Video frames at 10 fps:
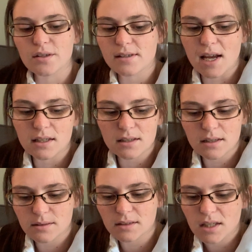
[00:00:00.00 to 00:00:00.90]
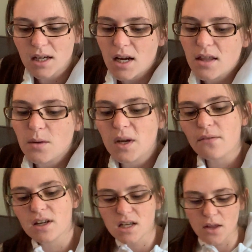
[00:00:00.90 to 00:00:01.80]
scent. Then we have
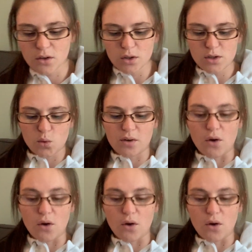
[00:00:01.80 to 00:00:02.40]
another sort of